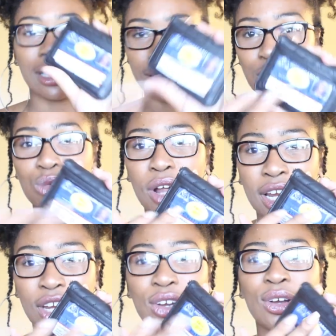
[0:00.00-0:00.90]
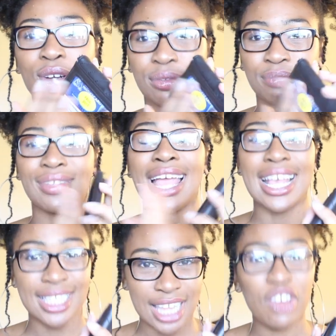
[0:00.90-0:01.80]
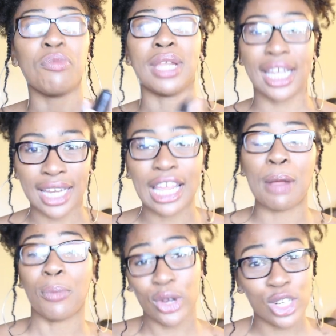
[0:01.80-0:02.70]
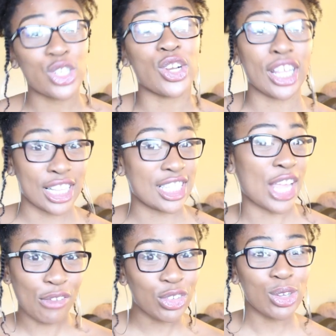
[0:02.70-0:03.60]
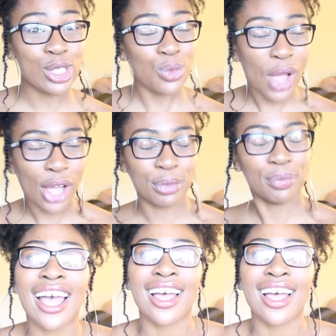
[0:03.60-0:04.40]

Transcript: this right here has saved me and I'm pretty sure it can save you as well